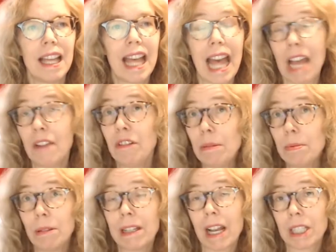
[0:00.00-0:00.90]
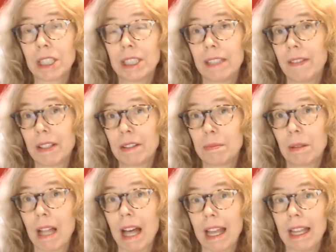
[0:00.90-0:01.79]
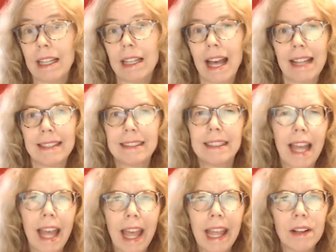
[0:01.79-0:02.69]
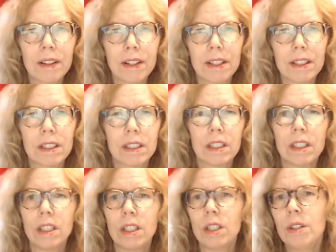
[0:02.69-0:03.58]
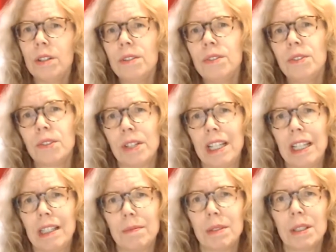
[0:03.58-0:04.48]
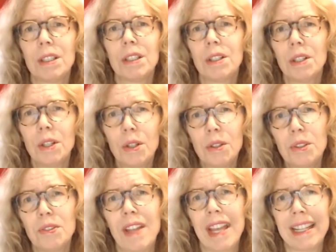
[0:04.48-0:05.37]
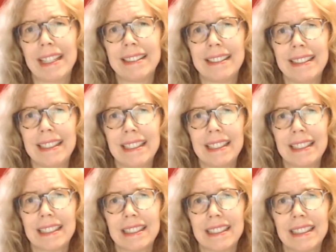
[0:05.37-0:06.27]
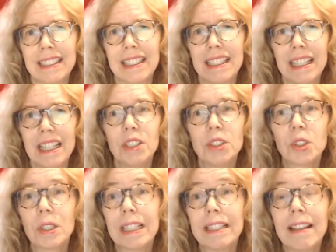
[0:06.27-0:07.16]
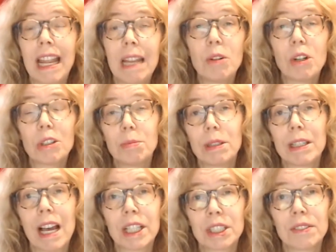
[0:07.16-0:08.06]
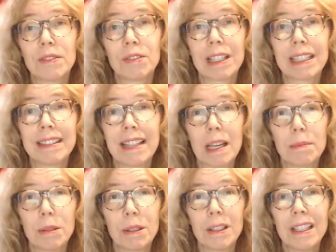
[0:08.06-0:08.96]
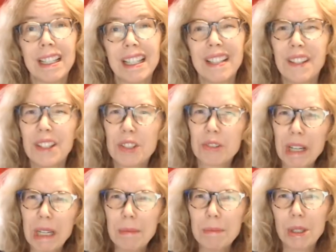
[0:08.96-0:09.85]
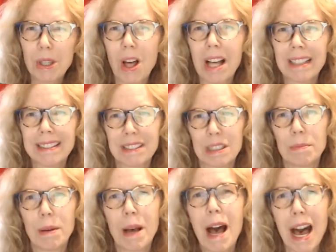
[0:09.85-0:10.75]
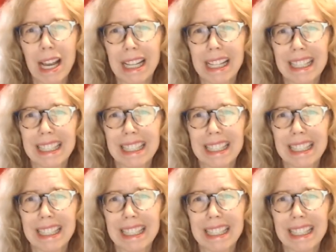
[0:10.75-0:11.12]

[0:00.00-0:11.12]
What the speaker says: Every production of this play has an angle. Whose dream? Whose fantasy? In Julie Taymor's production, for example, the dream belongs to Puck.